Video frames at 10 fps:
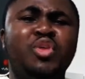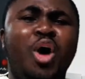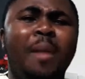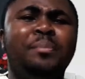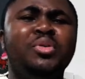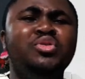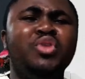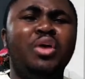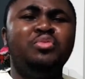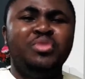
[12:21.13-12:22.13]
up
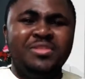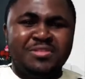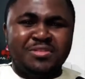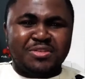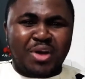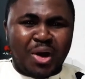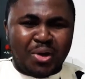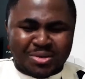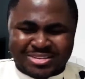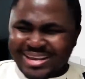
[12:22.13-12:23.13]
your results.